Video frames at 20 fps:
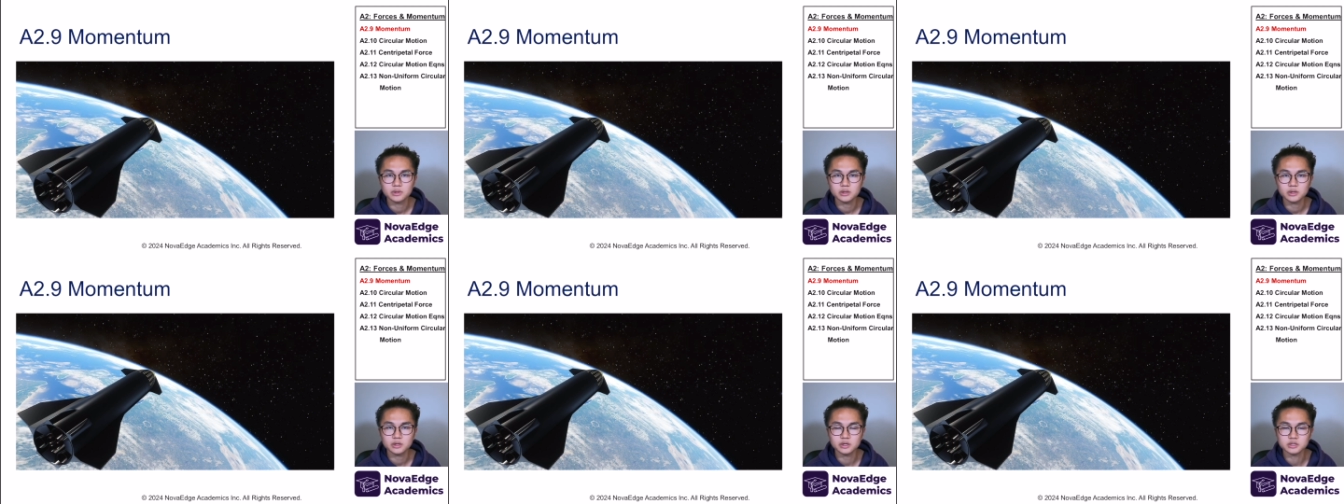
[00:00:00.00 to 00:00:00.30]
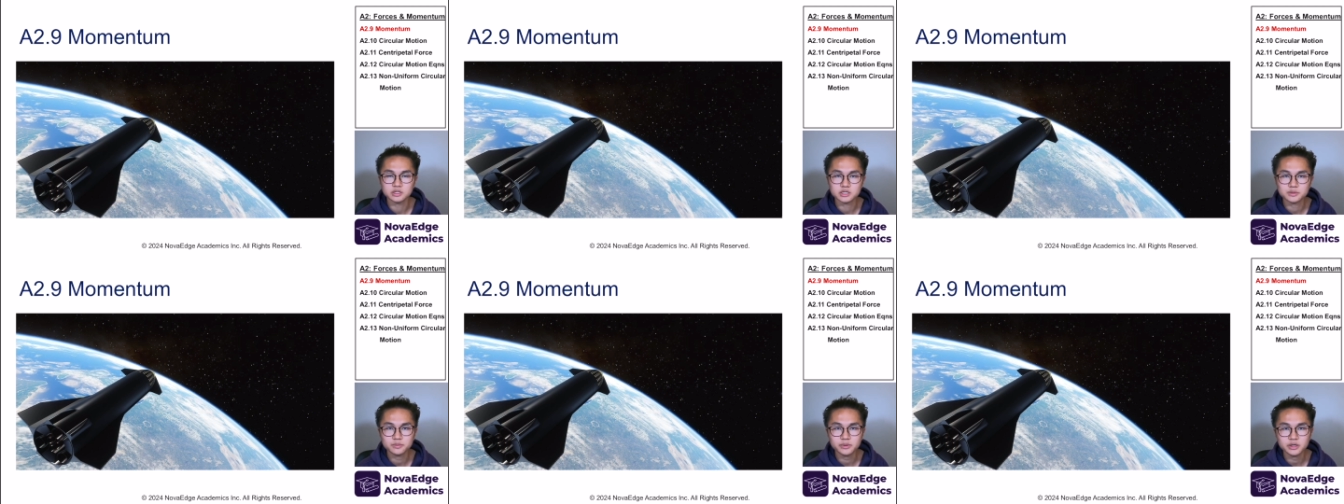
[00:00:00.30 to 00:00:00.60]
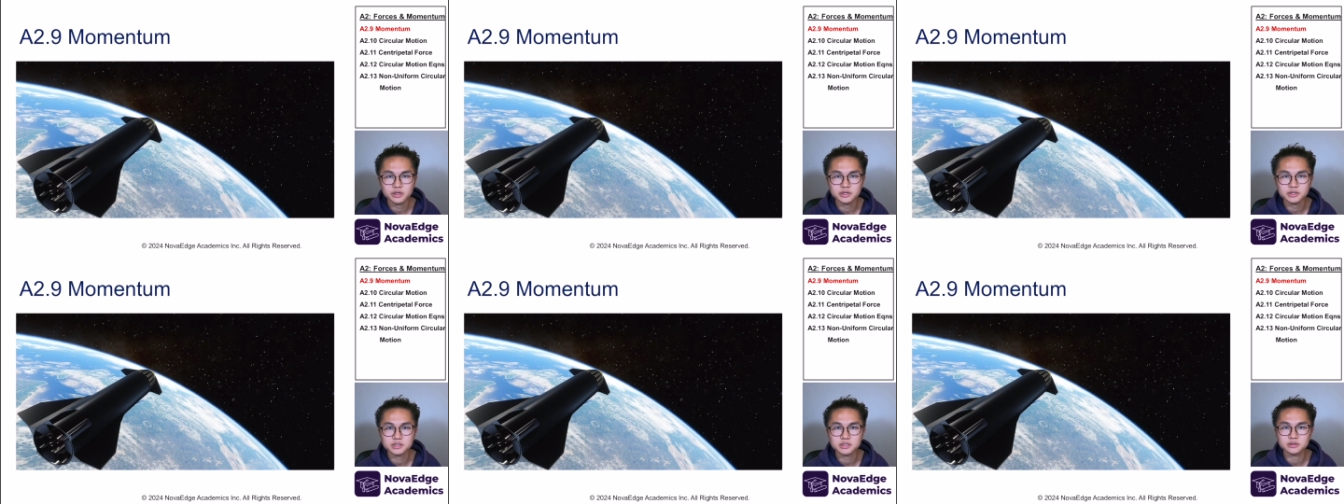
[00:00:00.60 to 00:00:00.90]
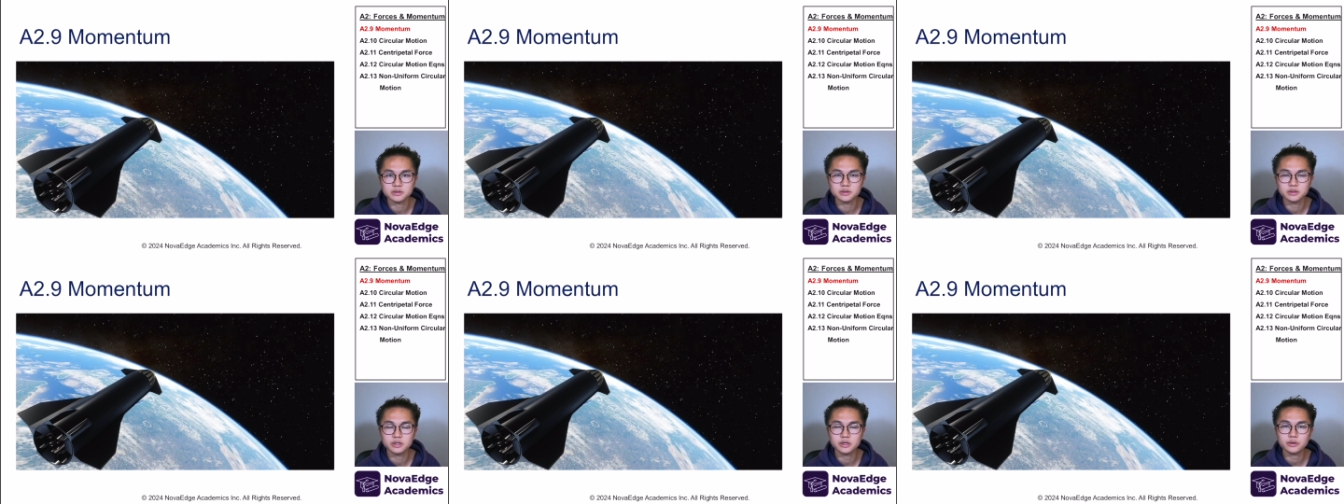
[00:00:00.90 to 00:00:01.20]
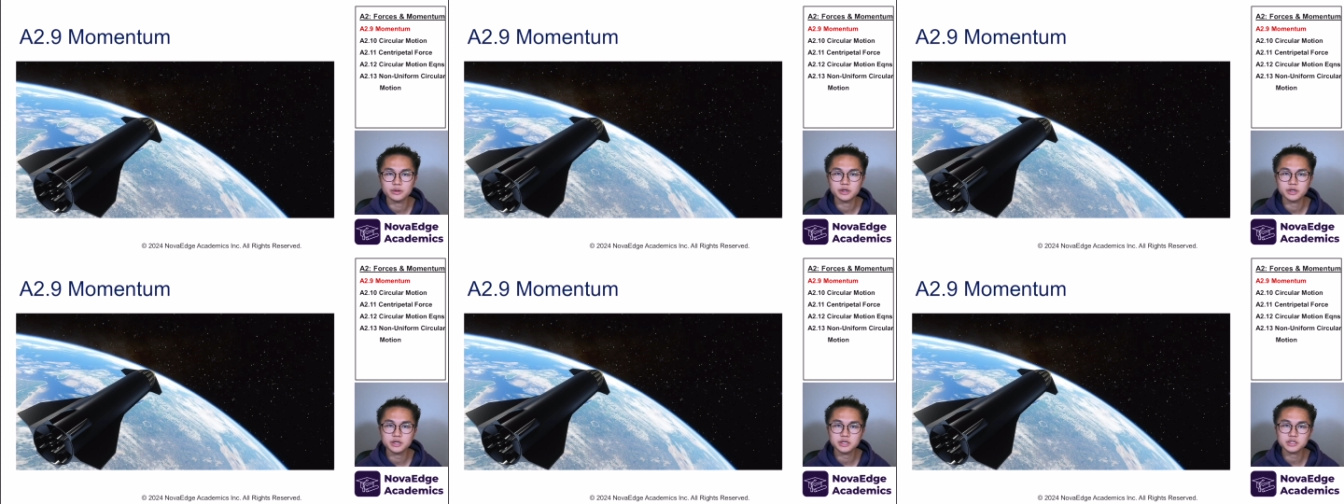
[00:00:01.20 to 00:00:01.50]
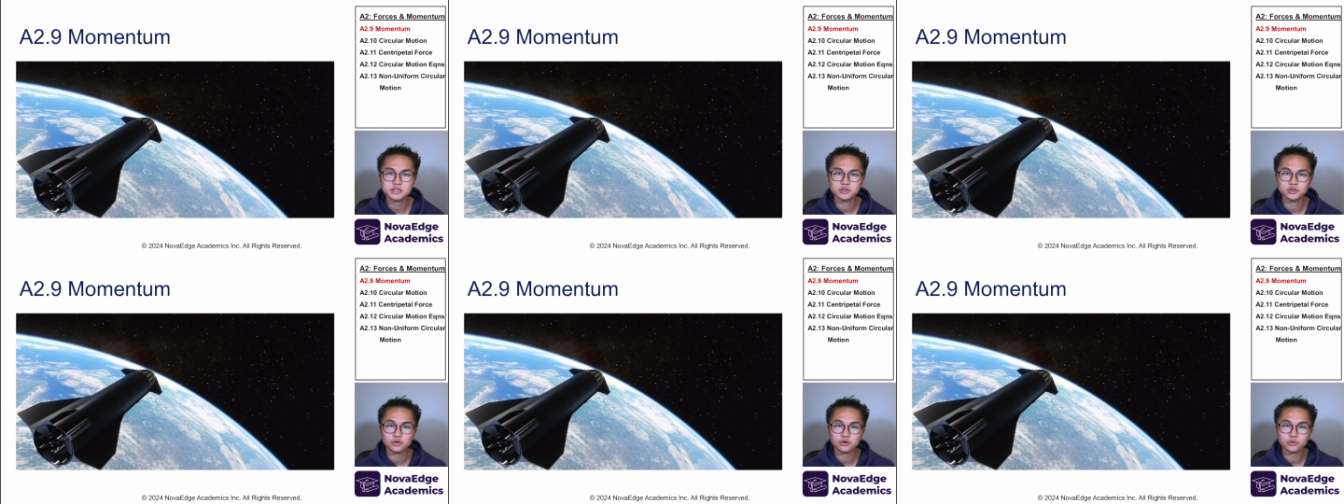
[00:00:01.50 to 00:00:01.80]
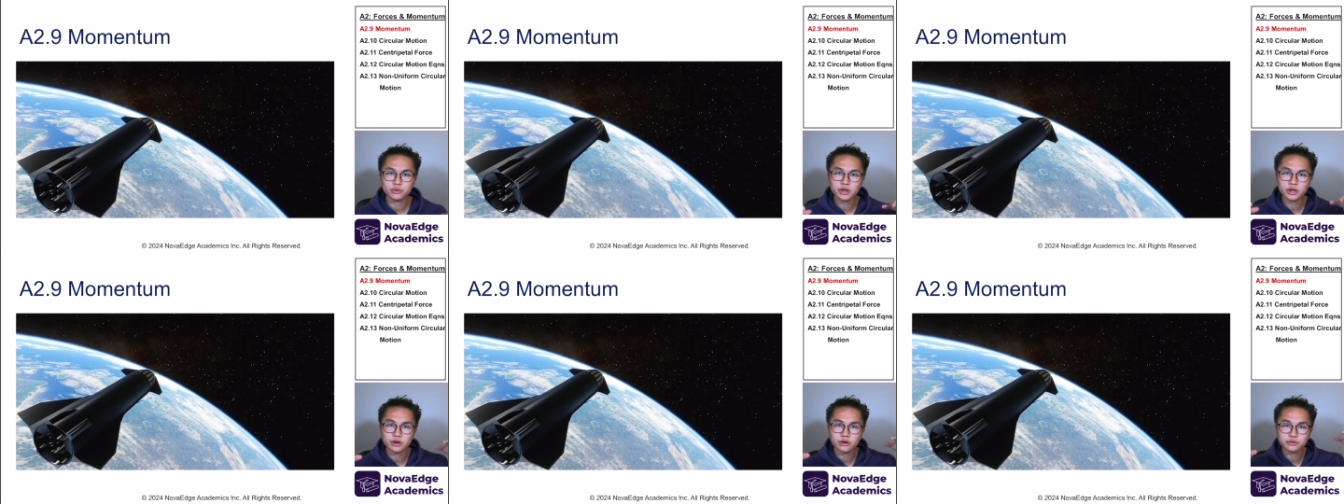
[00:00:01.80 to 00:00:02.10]
In space, there is
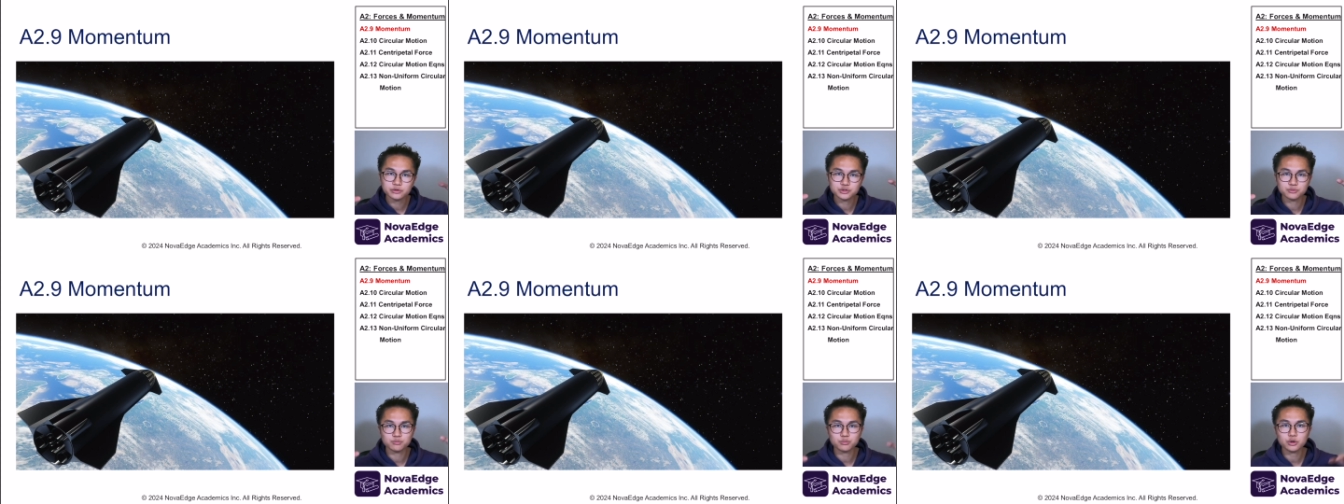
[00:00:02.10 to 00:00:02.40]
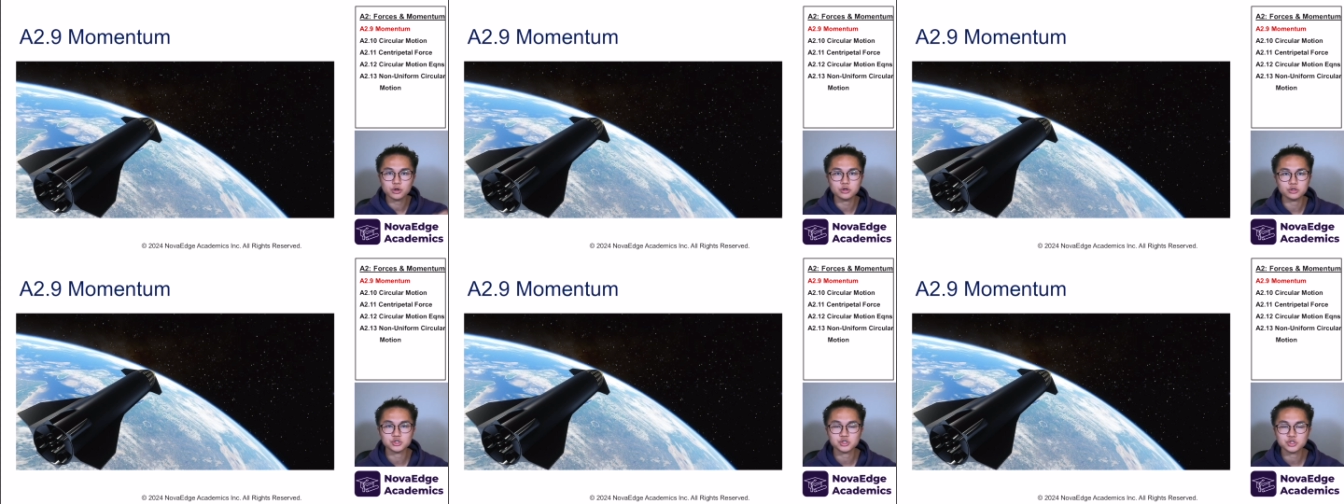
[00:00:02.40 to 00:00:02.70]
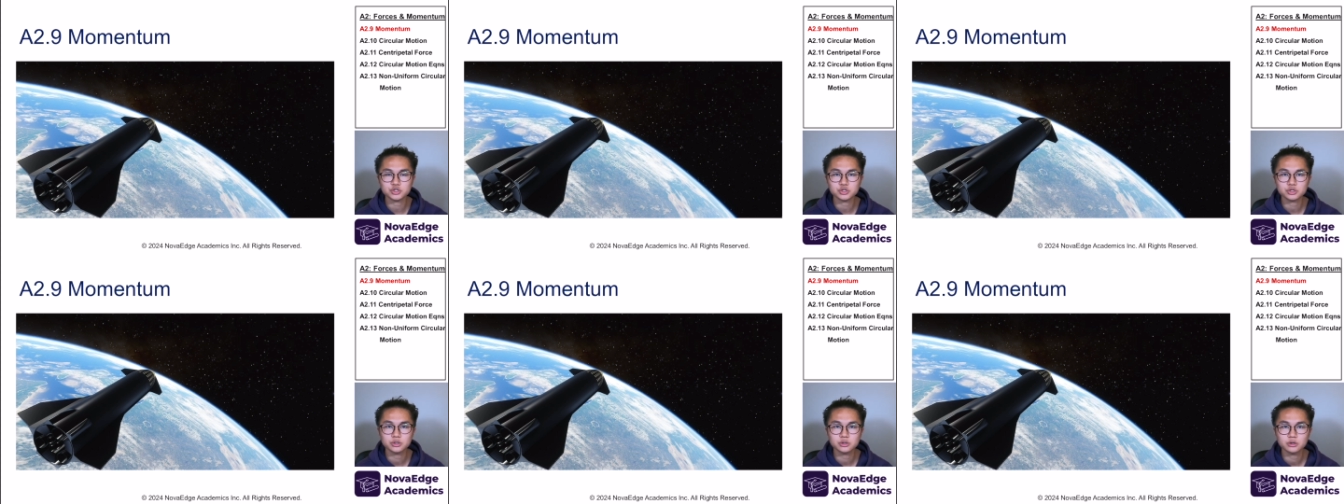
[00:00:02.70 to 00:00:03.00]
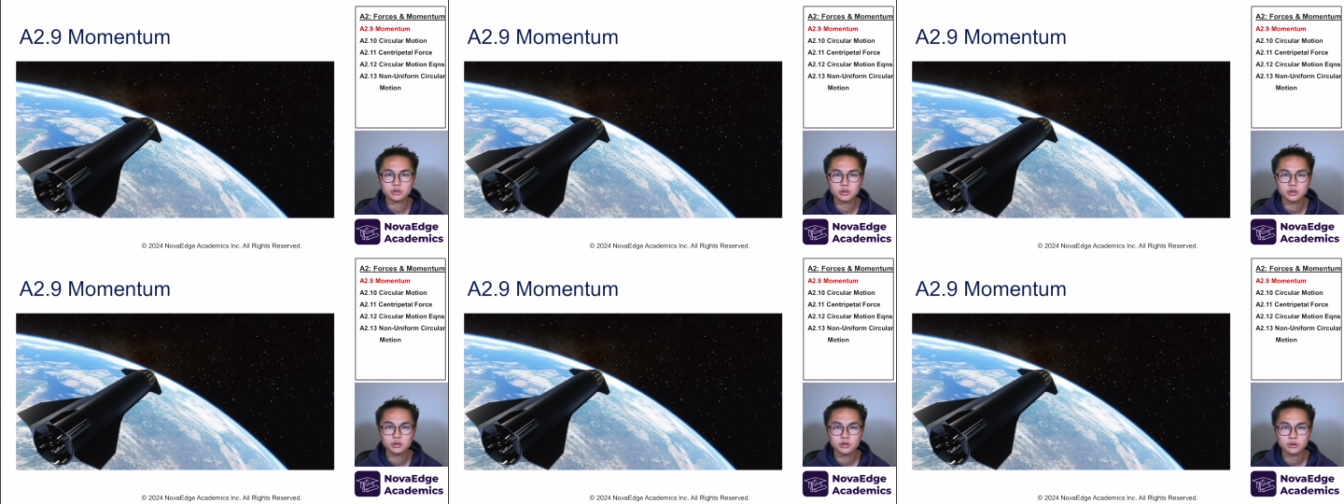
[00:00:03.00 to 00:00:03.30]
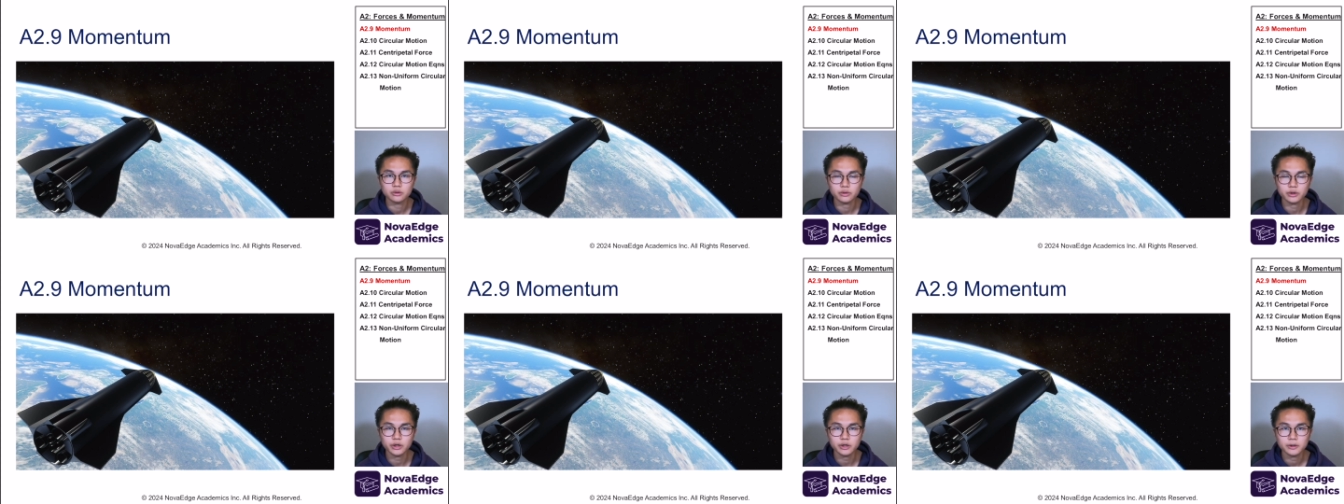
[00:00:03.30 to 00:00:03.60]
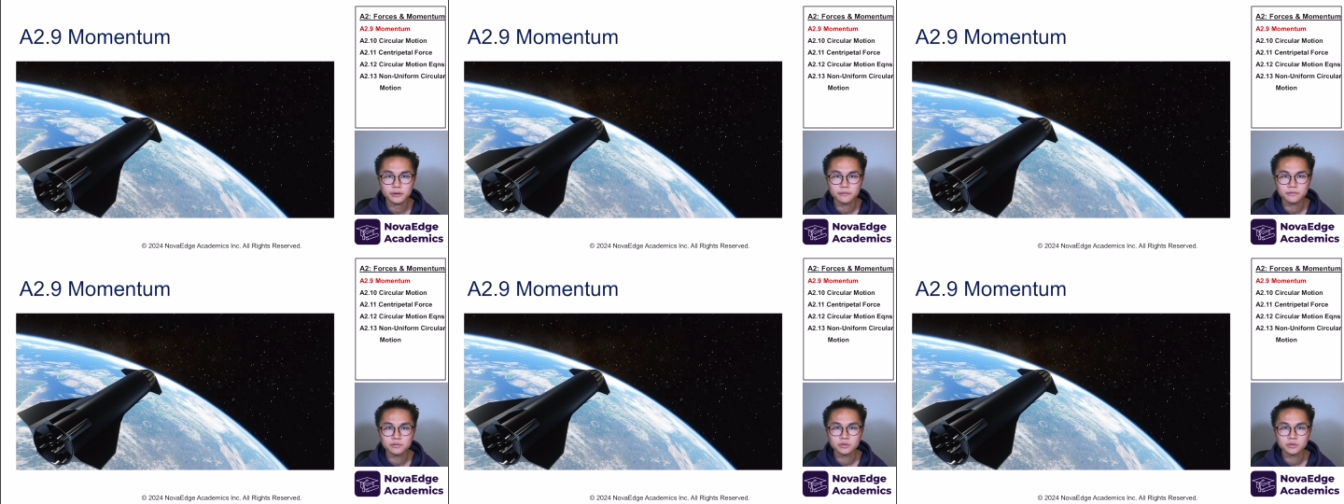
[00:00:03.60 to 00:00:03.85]
no air to push, right?